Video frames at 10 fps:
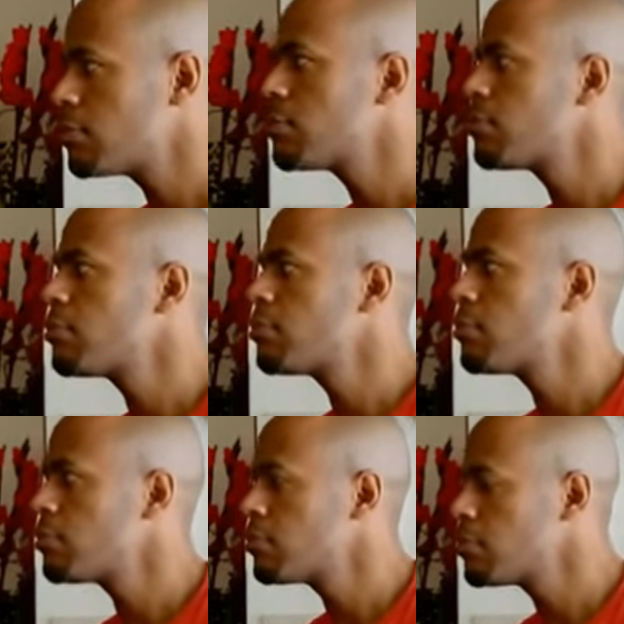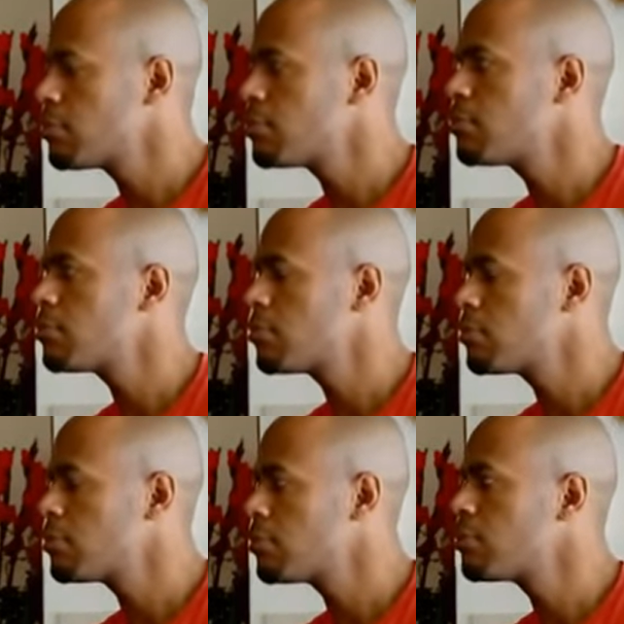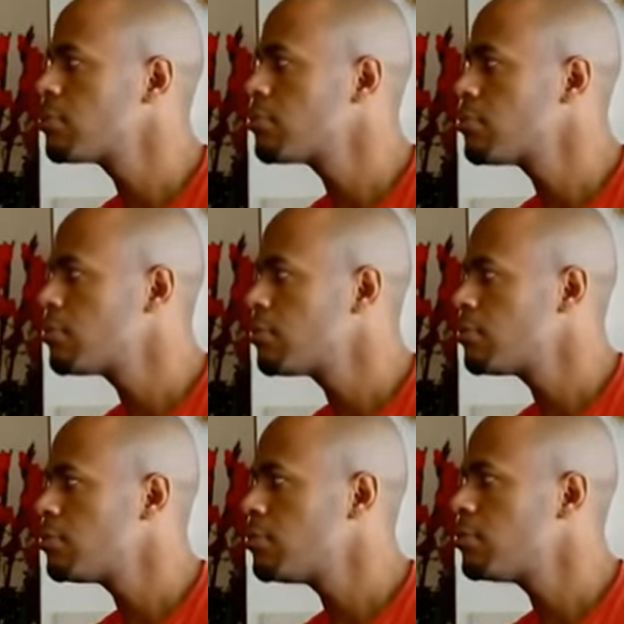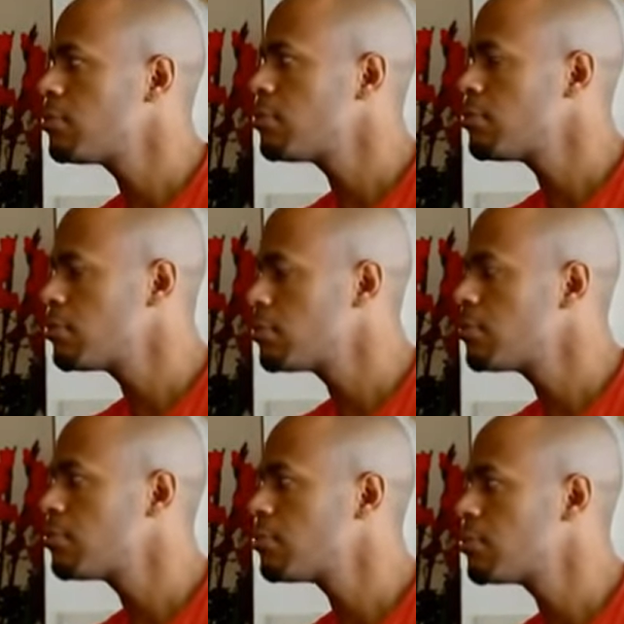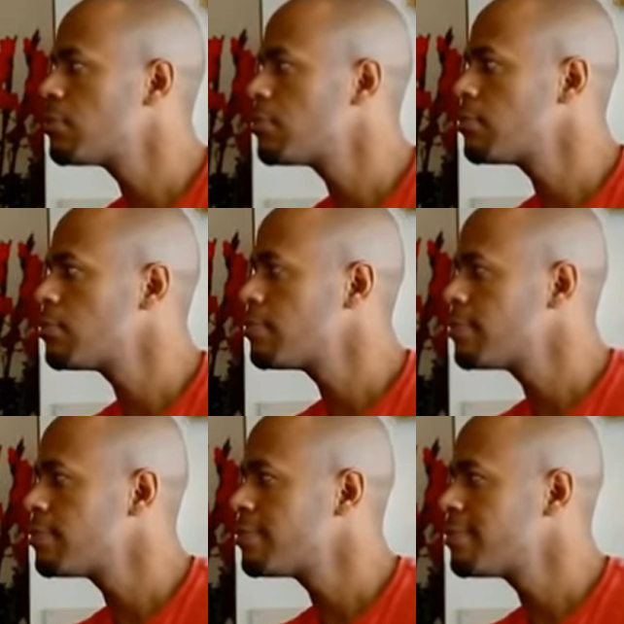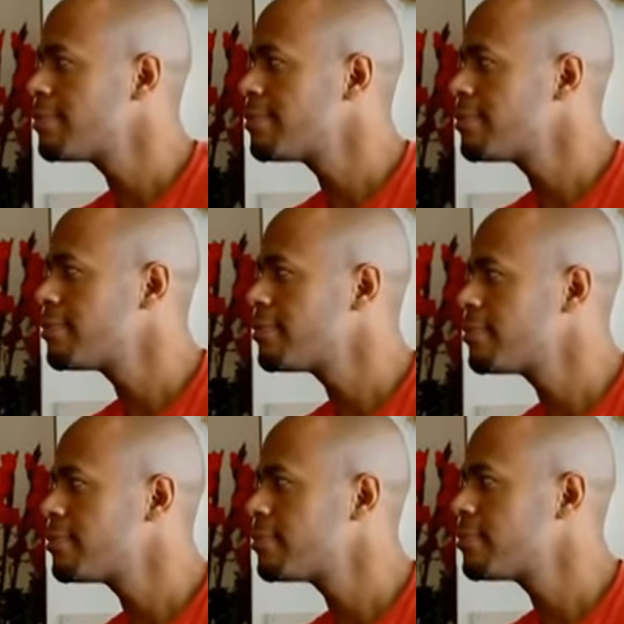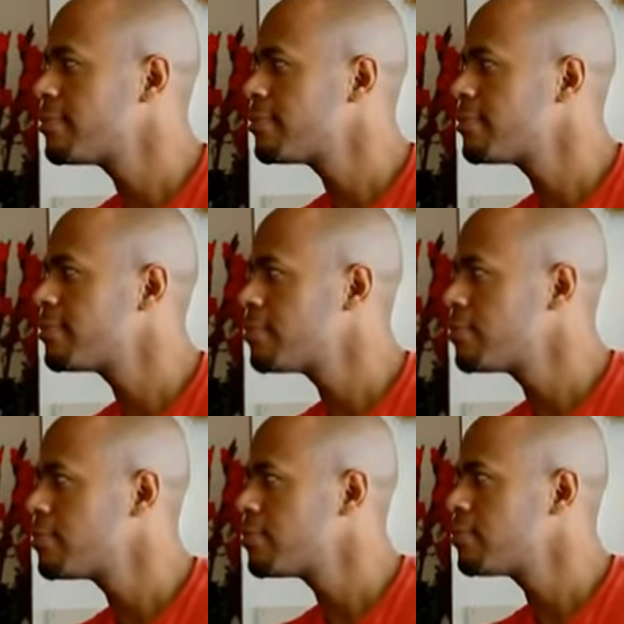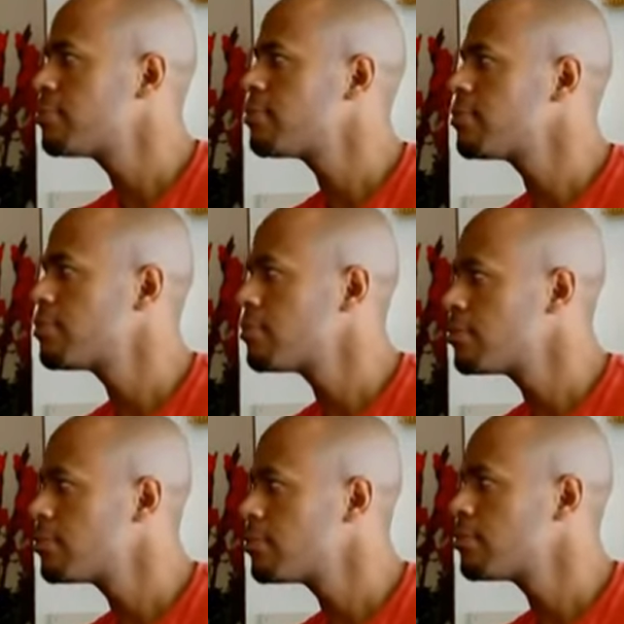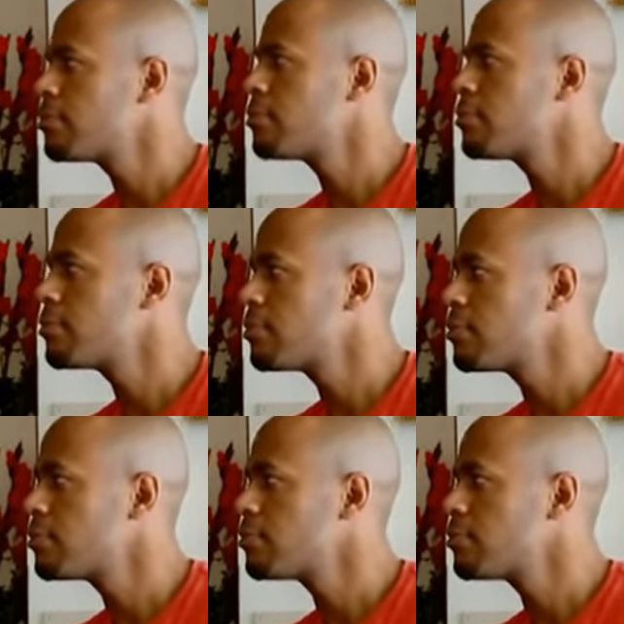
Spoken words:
The person shown says nothing.